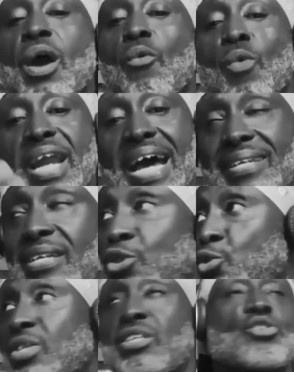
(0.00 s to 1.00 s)
When I did
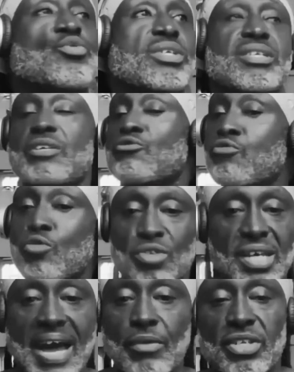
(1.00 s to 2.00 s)
Sweetie Sweetie,
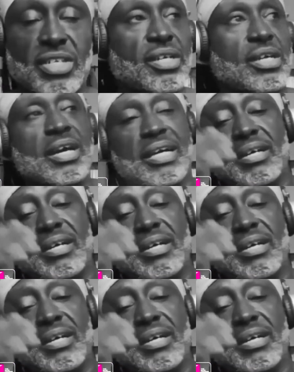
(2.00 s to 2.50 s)
Ruta was in the cut.